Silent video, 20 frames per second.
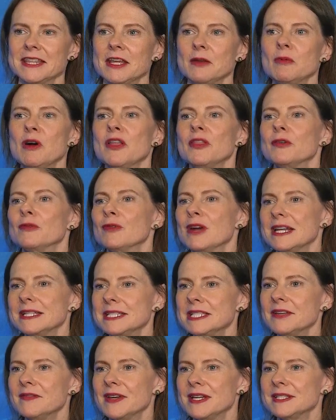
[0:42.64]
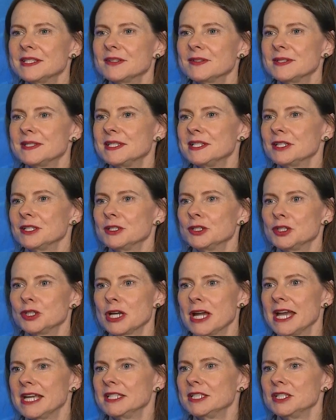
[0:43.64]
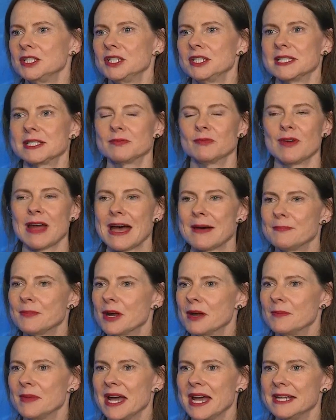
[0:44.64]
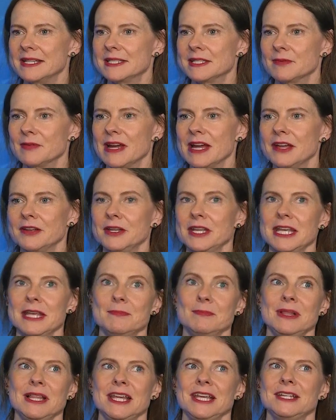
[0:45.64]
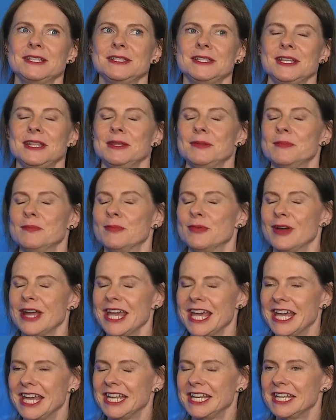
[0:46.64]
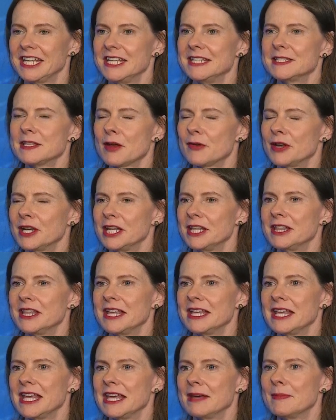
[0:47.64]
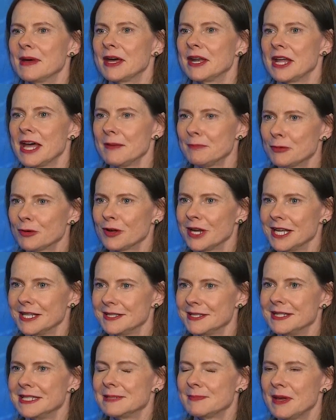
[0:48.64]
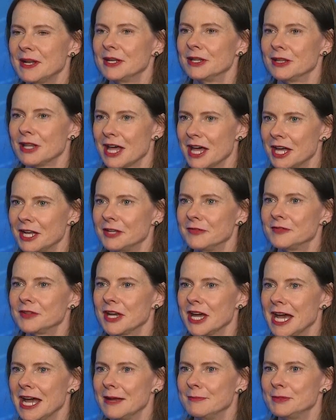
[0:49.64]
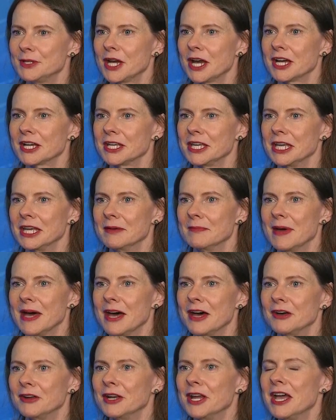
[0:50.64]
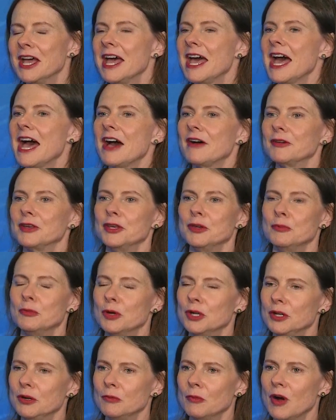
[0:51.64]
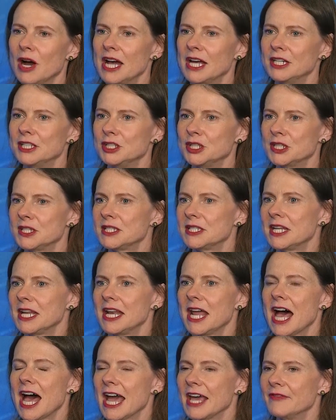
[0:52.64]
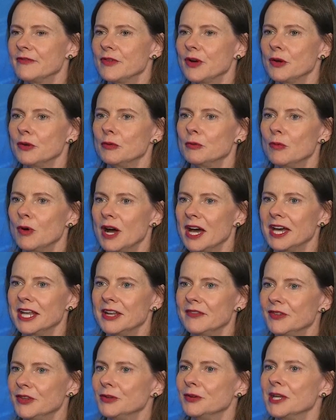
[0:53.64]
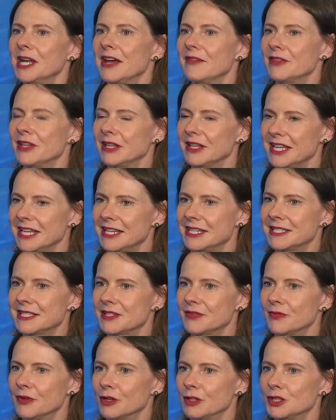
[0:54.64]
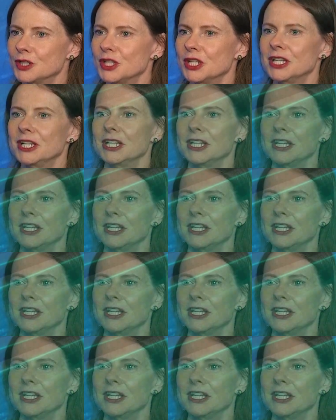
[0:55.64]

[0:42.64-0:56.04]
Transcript: that while the rest of us are still trying to just wrap our minds around implants in the brain, he's already thinking about upgrades. He spent a lot of time talking about how you wouldn't want just an iPhone 1 if you could have the latest version, right.